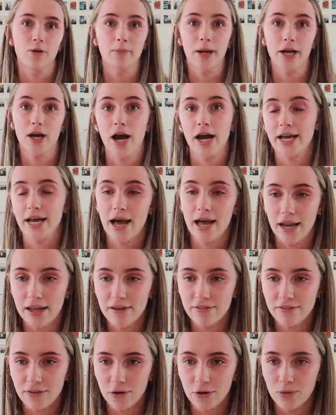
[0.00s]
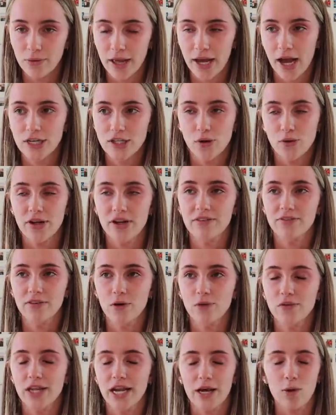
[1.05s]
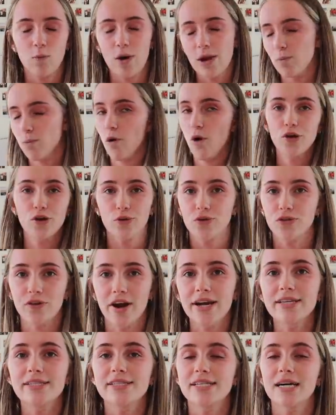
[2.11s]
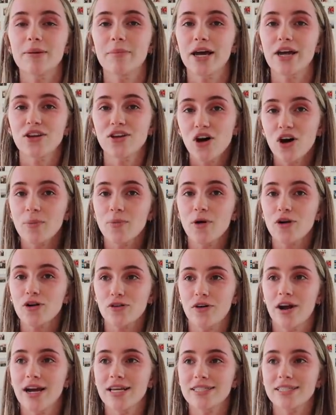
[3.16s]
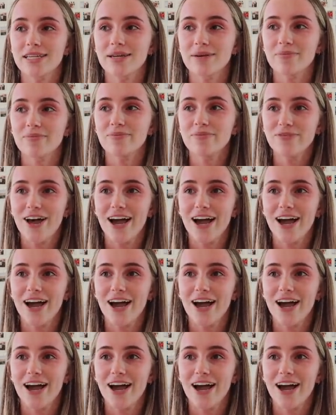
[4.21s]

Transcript: and like, I can't eat fruit. Like I don't eat fruit. And they're like, wait, what? You're crazy. I'm like, no, I'm not crazy.